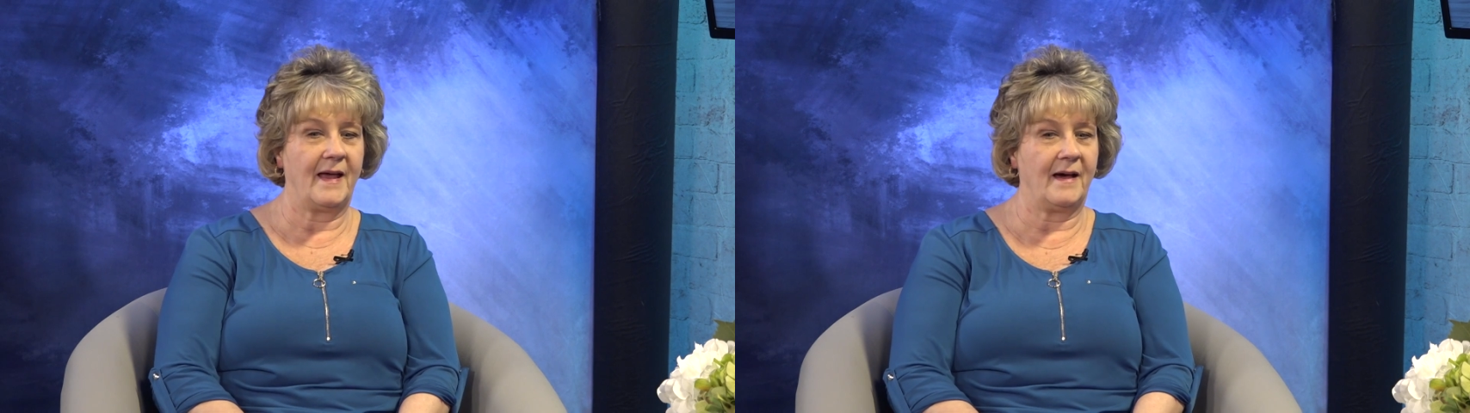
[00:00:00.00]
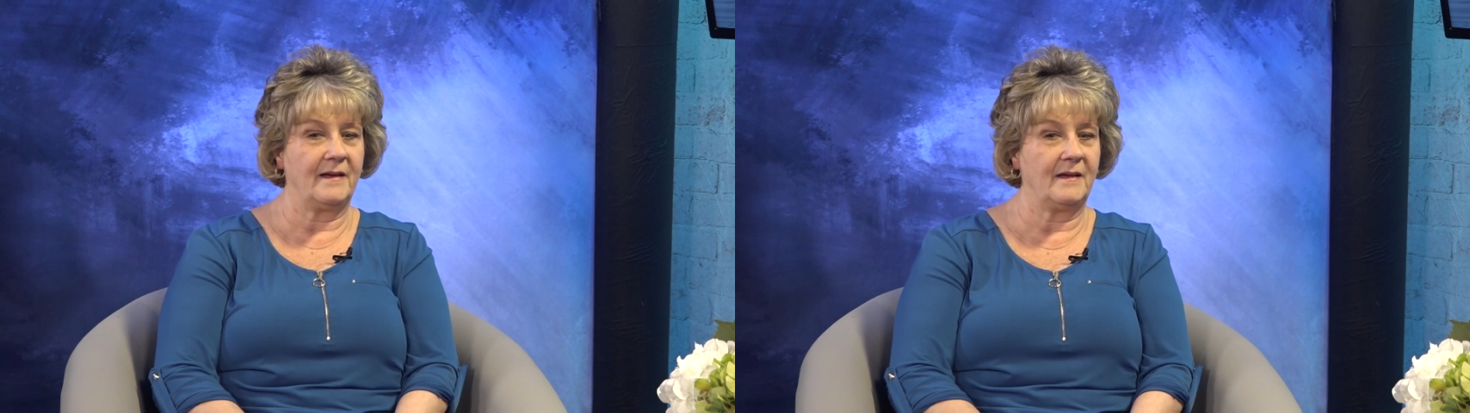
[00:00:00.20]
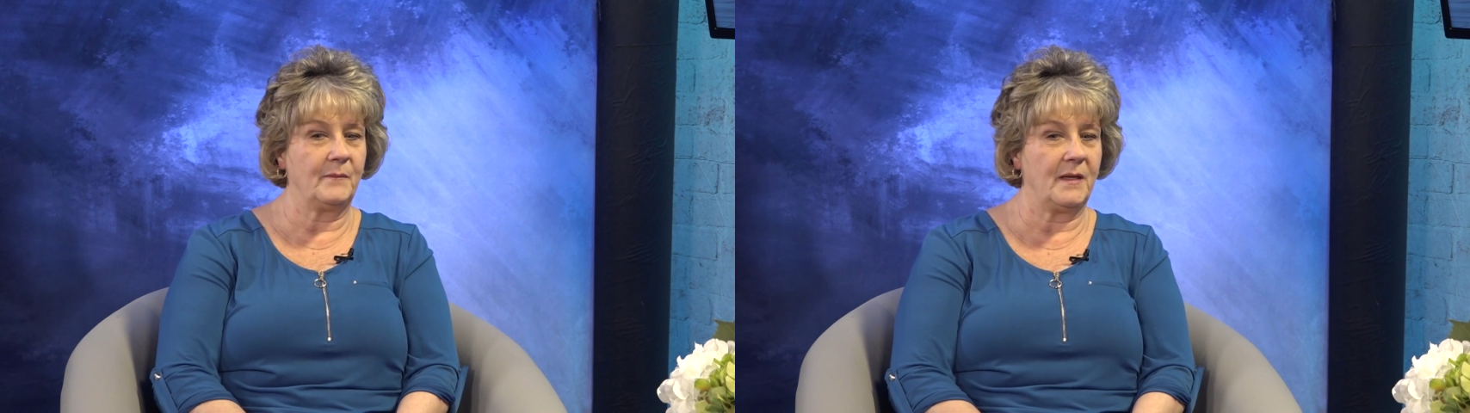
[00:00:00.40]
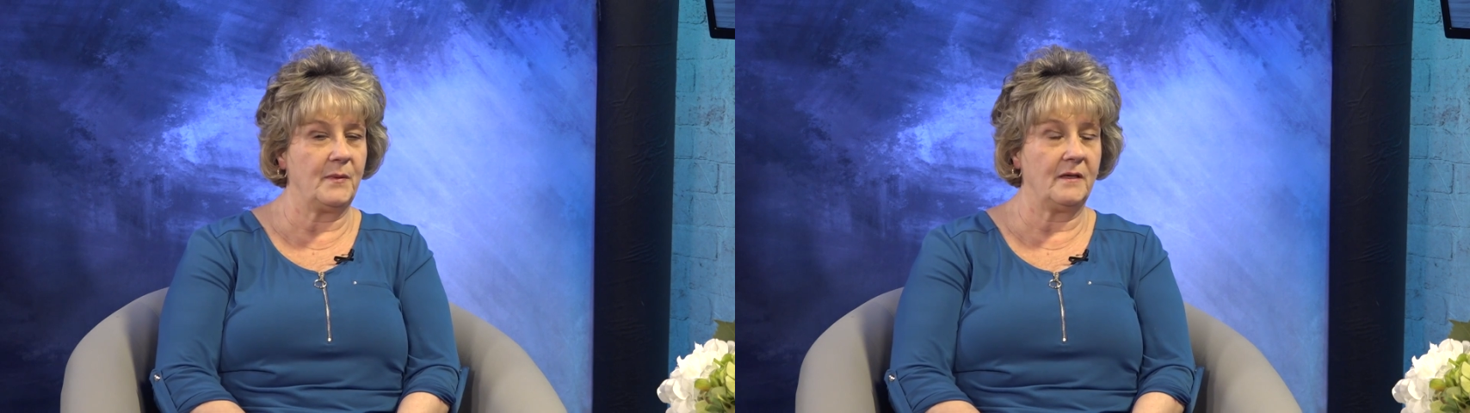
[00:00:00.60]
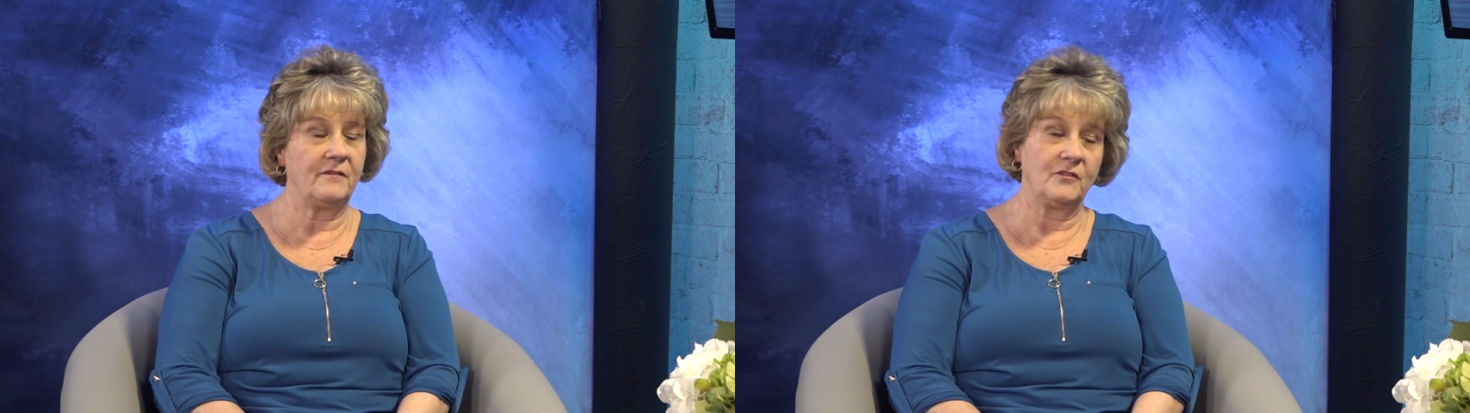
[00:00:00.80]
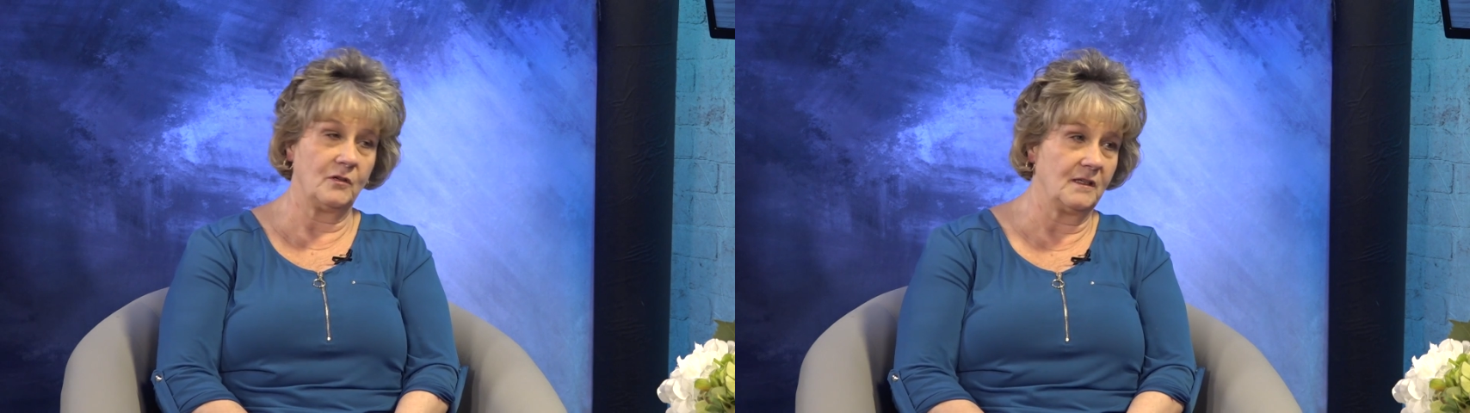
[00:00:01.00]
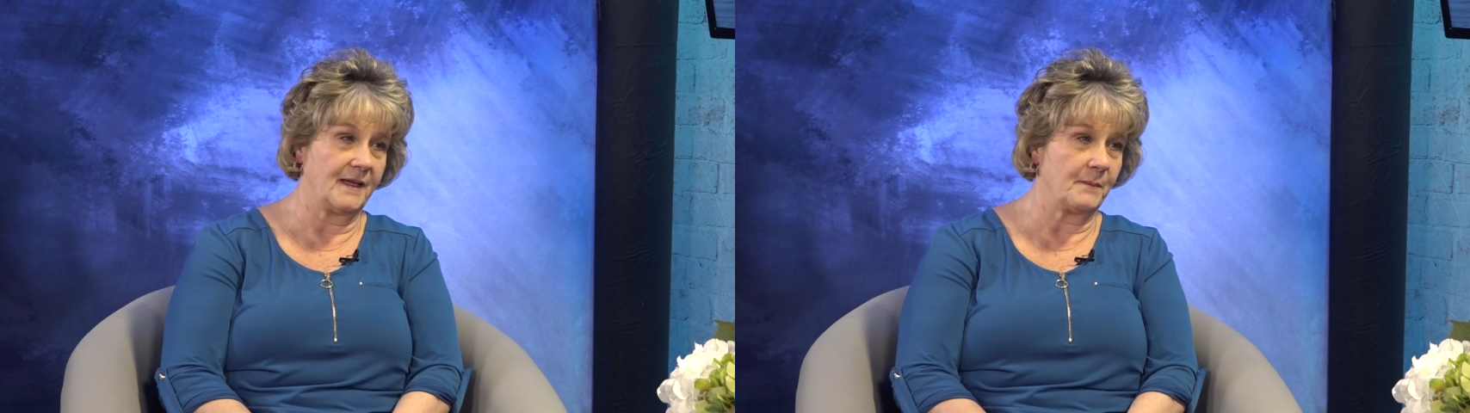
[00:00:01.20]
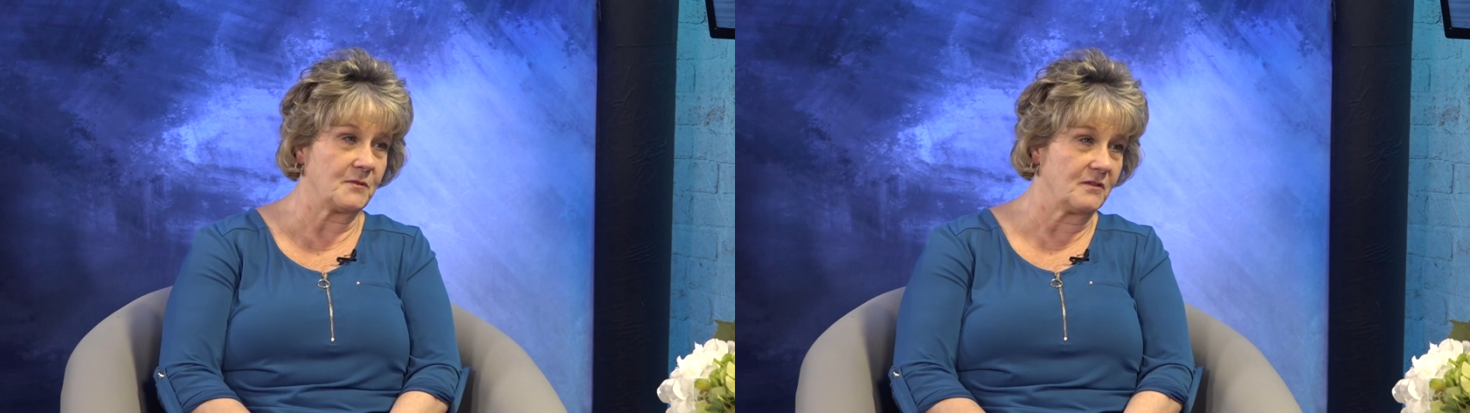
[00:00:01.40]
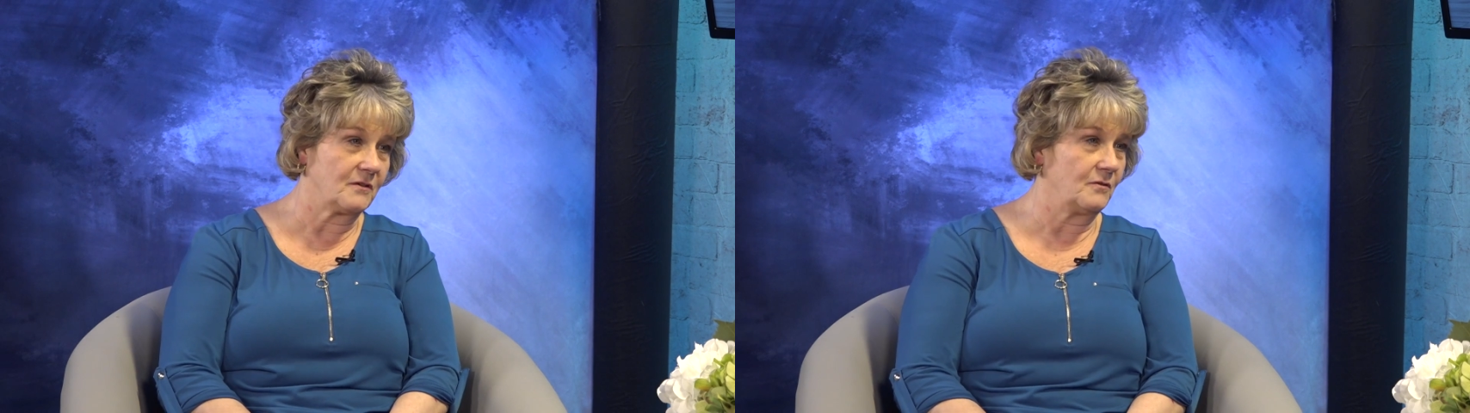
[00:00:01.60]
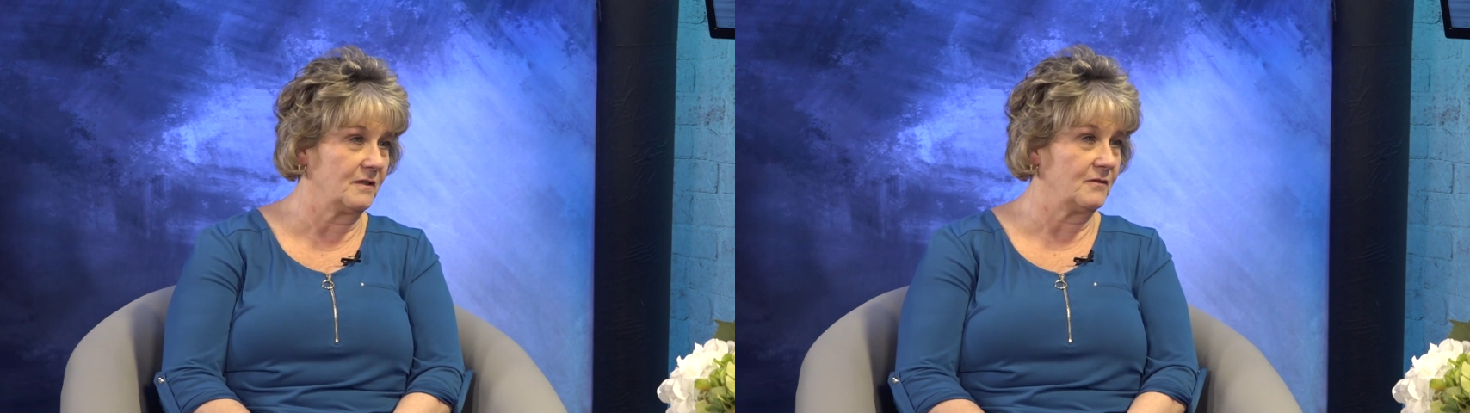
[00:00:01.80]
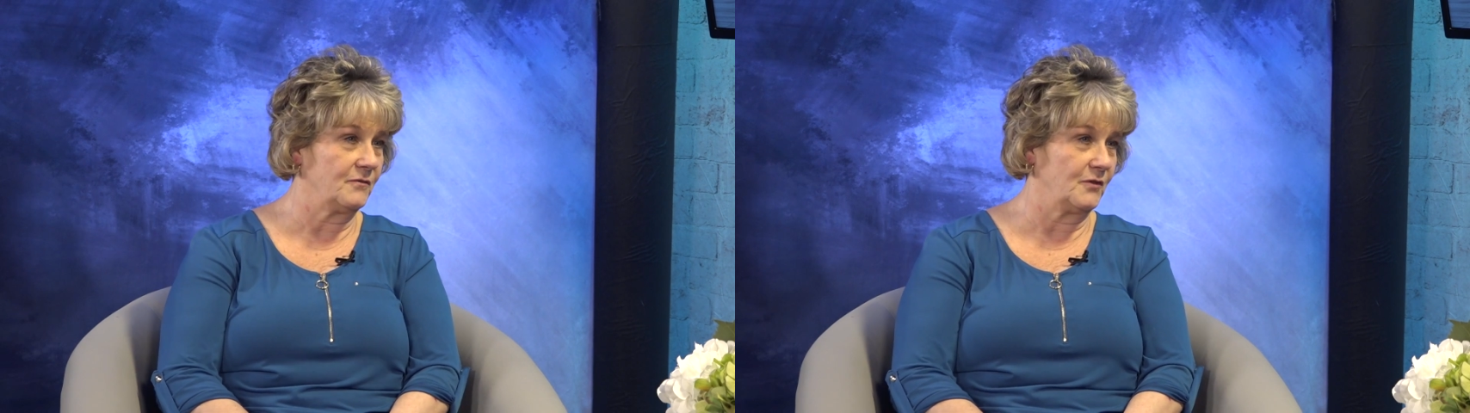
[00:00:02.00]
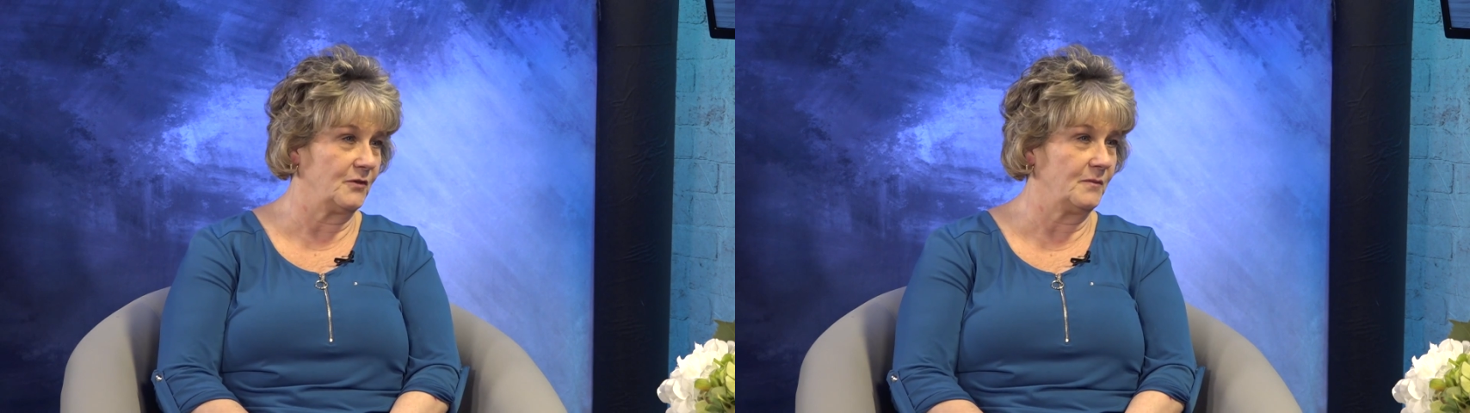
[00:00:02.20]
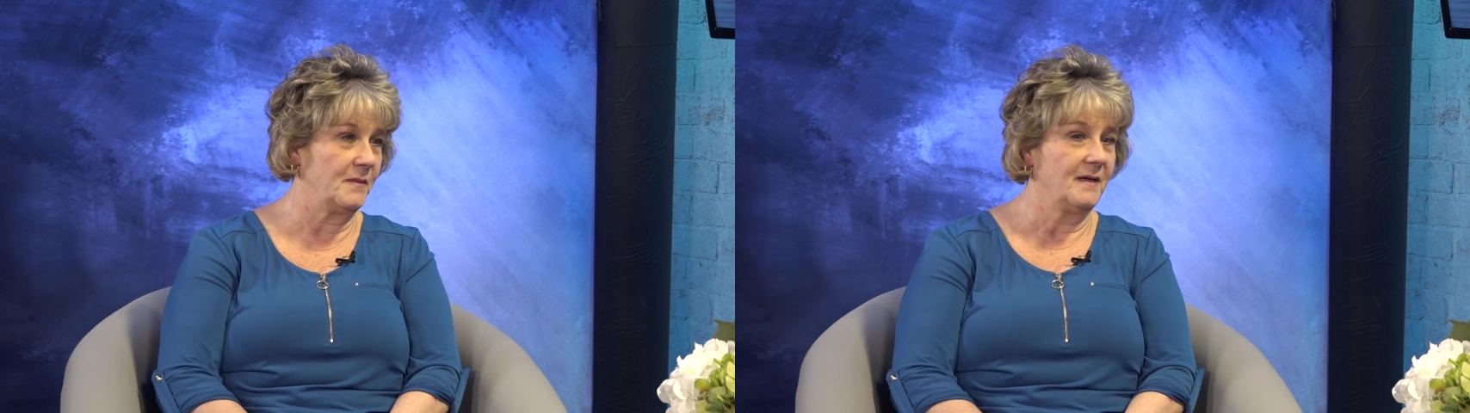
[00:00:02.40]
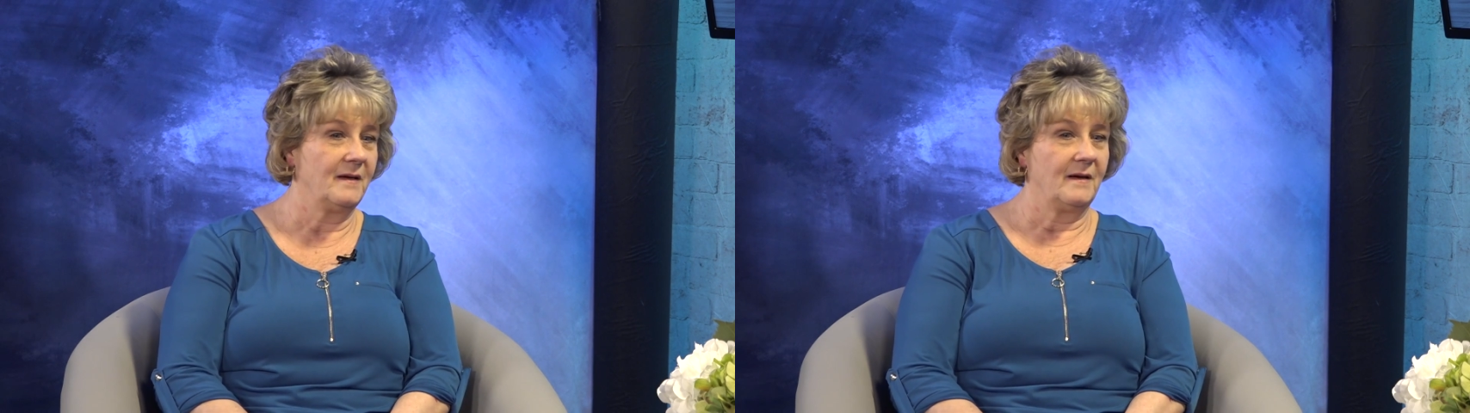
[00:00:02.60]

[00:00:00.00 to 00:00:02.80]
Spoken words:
Adding maybe a floor lamp to the corner of the room